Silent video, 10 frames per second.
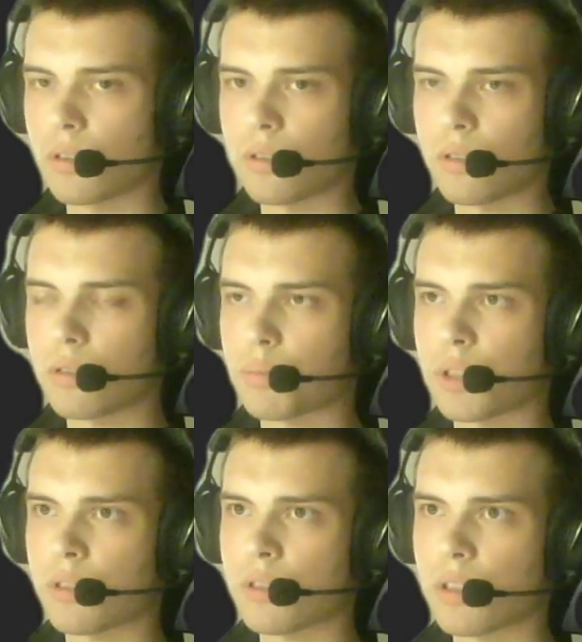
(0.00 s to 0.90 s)
this
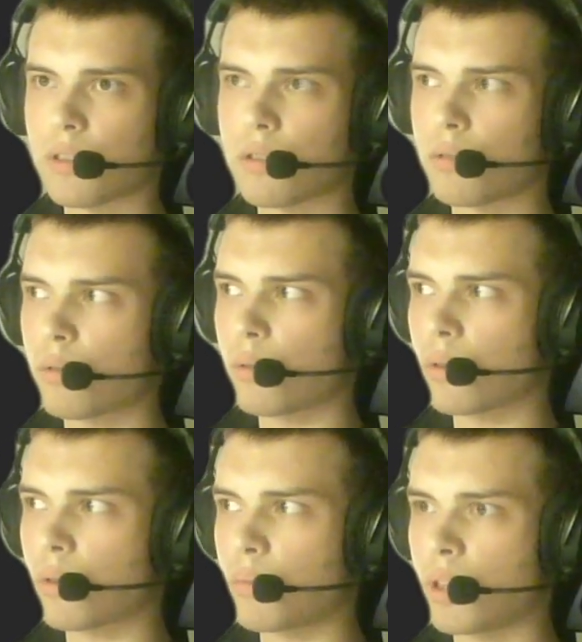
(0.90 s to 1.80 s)
presentation
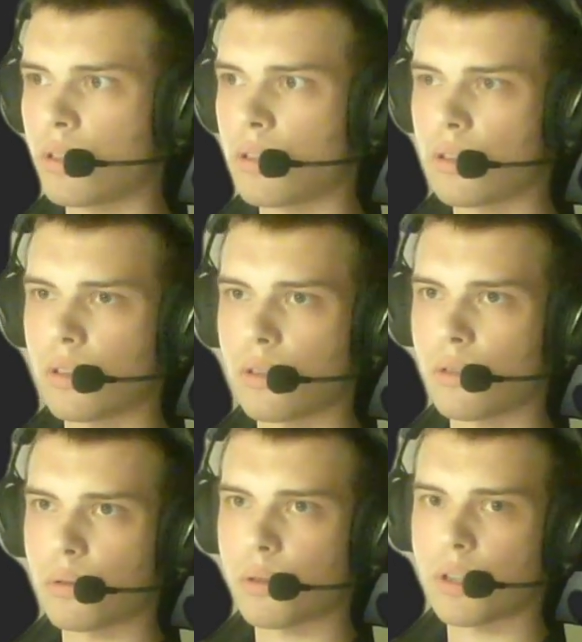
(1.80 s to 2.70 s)
took me
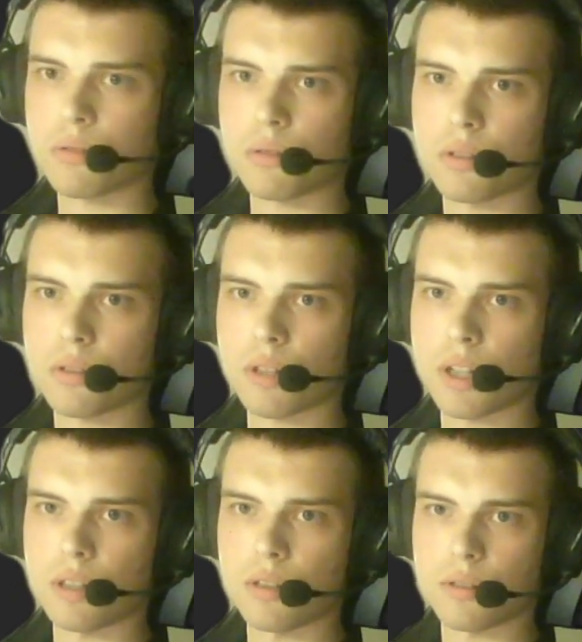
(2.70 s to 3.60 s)
200
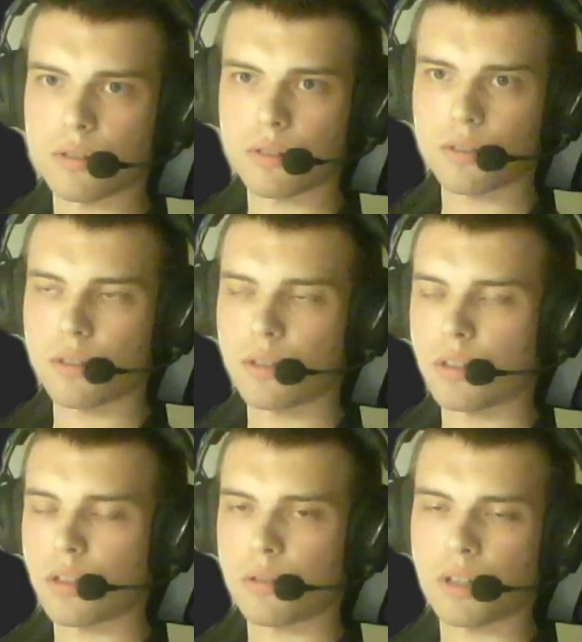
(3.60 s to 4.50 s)
credits,
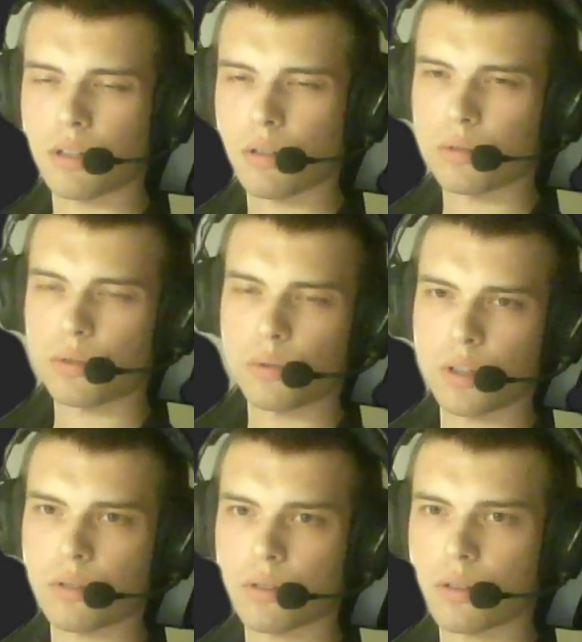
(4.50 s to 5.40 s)
around
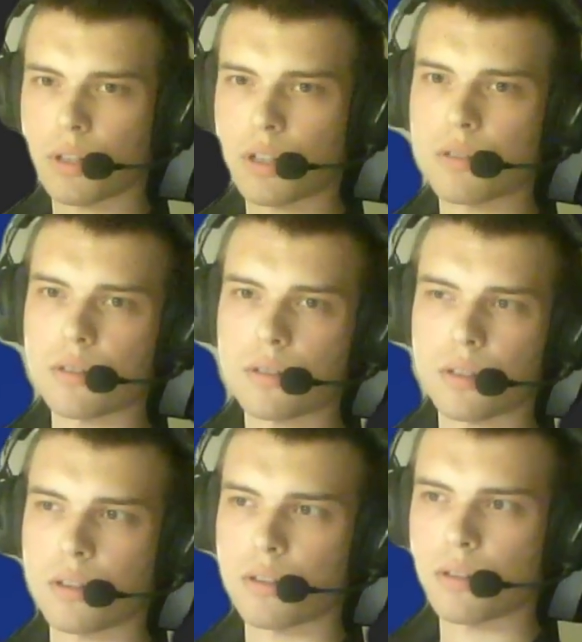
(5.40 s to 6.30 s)
200 credits,
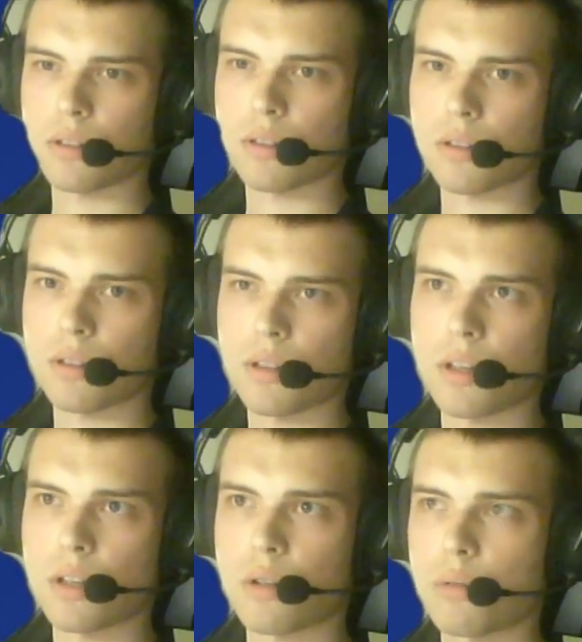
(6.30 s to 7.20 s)
and
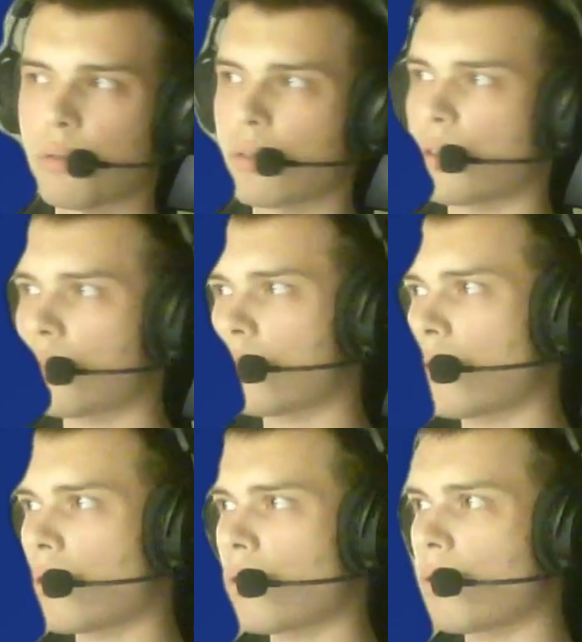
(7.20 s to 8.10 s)
what I
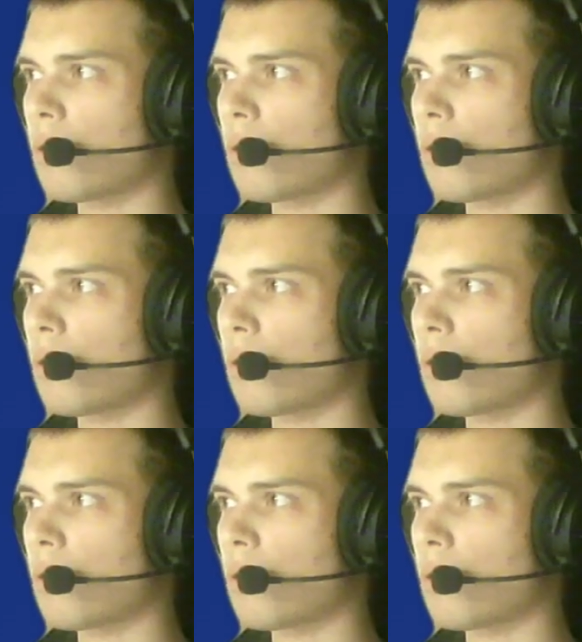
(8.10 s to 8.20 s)
saw